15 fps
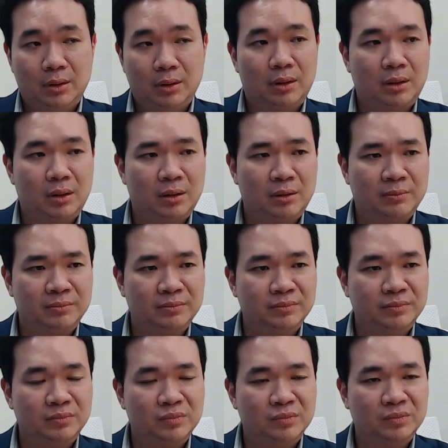
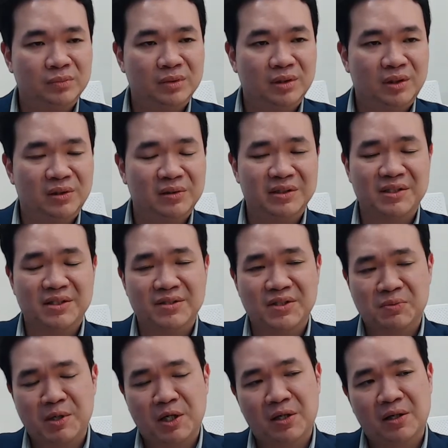Um, honestly
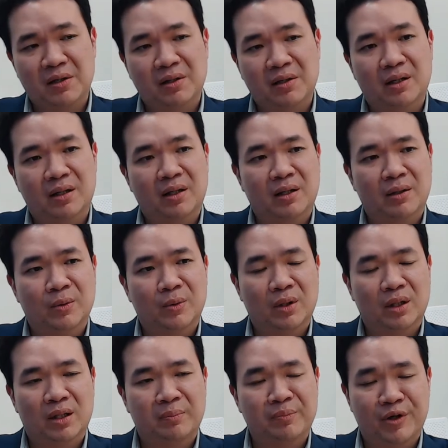speaking, uh,
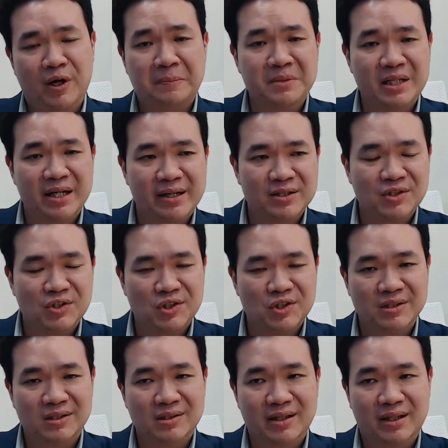uh, prop tech is
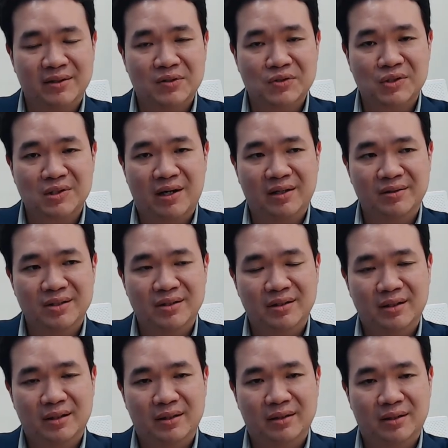just getting started
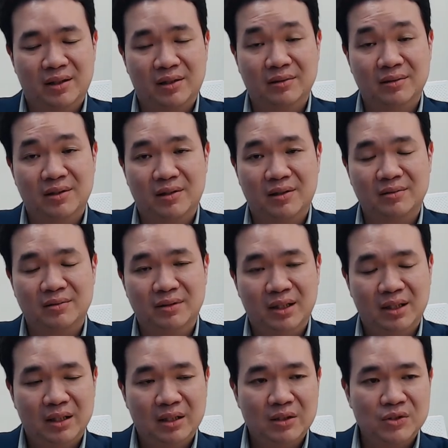in Hong Kong,
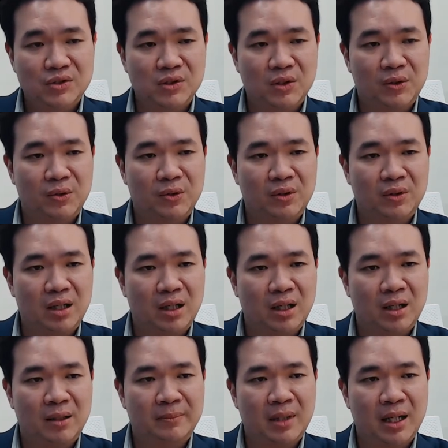so
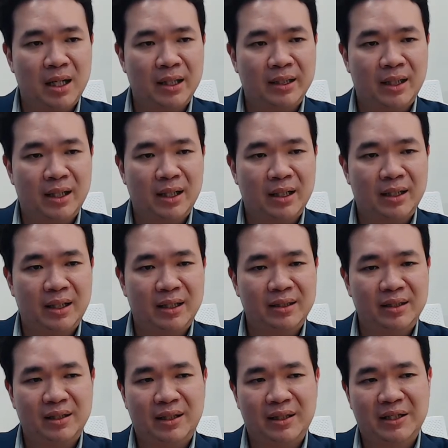um, I, I, I
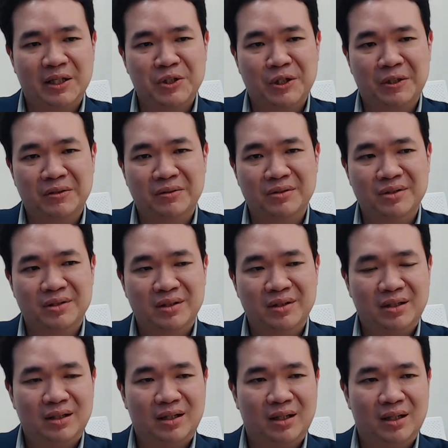think I can't.
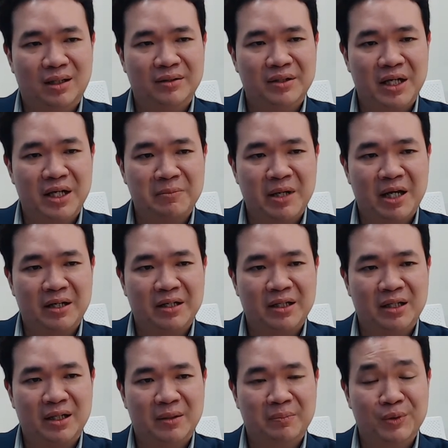Uh, name
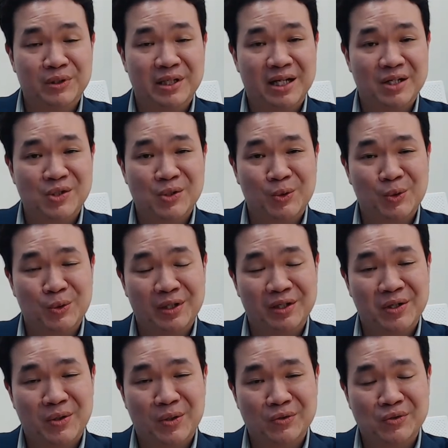any uh, potential
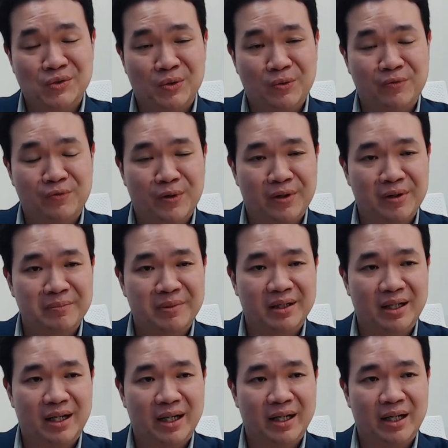unicorn so far, but
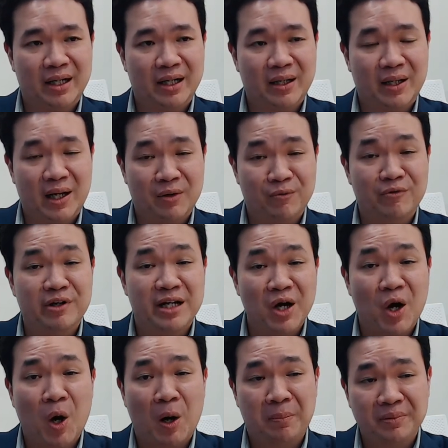I, I, I, really
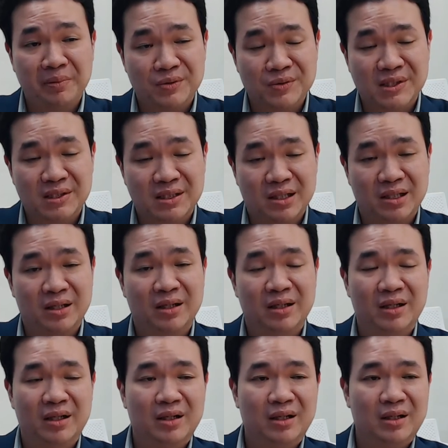hope to see
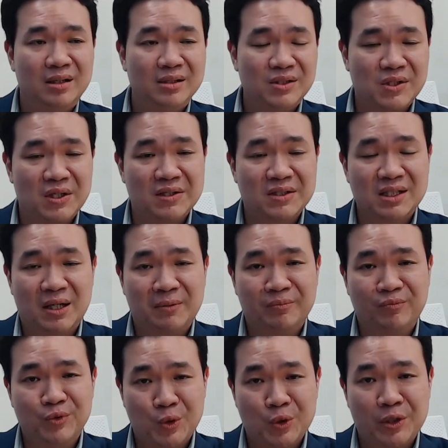seeing
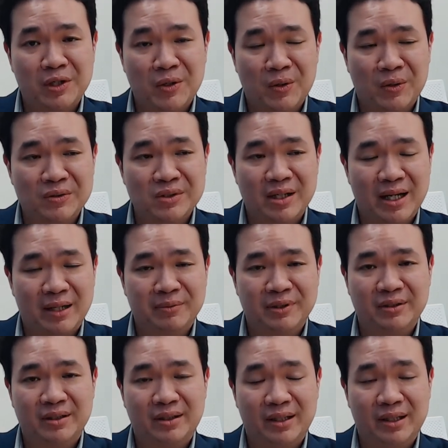some unicorns
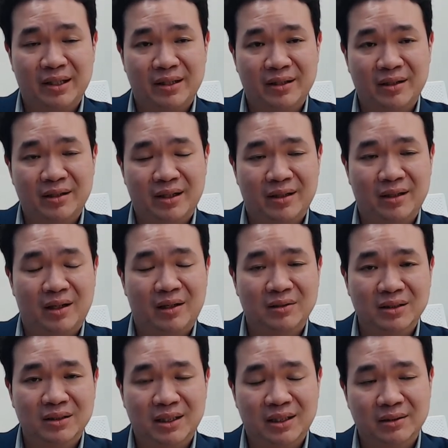happen here in
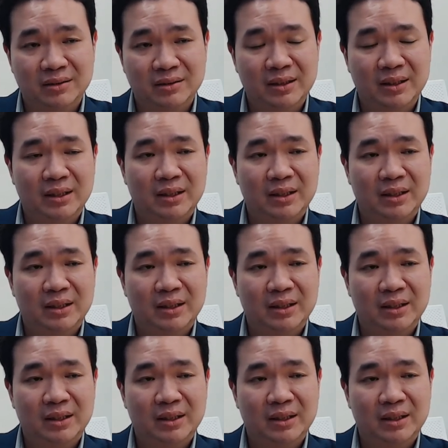Hong Kong.